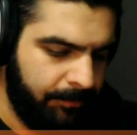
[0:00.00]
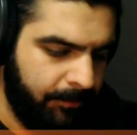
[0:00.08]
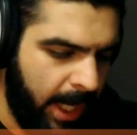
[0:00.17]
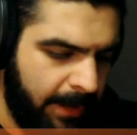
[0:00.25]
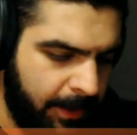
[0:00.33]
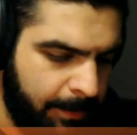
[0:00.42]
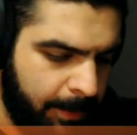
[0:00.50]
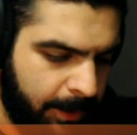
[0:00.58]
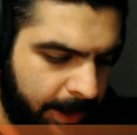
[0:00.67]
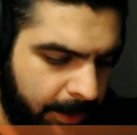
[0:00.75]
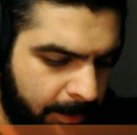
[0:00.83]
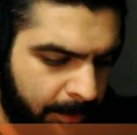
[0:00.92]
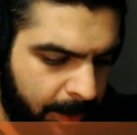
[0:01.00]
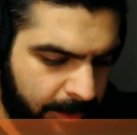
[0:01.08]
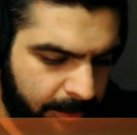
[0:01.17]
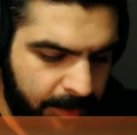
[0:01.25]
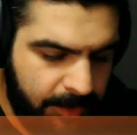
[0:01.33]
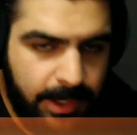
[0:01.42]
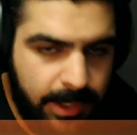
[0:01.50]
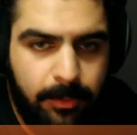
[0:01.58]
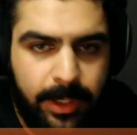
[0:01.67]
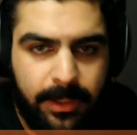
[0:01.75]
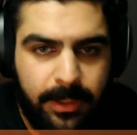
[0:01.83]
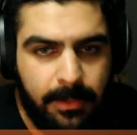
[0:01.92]
everybody and their mother in the
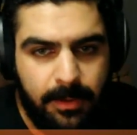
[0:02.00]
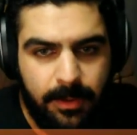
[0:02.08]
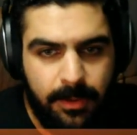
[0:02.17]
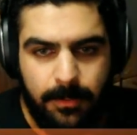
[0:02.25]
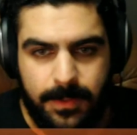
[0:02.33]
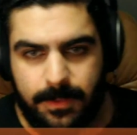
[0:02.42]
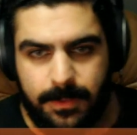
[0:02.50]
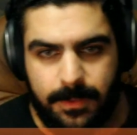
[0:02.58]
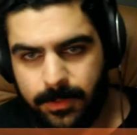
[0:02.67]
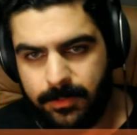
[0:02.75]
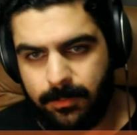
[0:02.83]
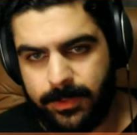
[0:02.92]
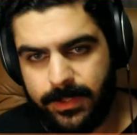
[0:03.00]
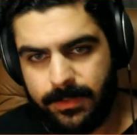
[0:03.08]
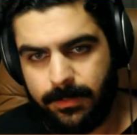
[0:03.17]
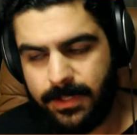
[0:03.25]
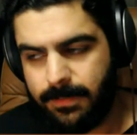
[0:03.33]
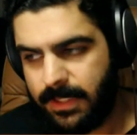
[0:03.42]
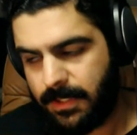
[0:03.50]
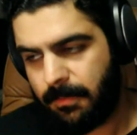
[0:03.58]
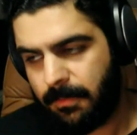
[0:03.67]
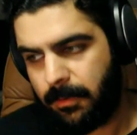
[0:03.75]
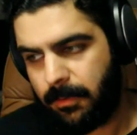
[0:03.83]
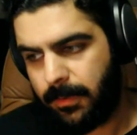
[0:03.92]
DIY community was messing
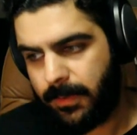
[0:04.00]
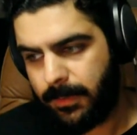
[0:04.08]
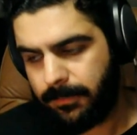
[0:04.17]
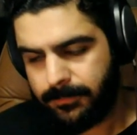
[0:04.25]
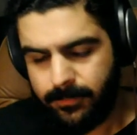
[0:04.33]
around with it.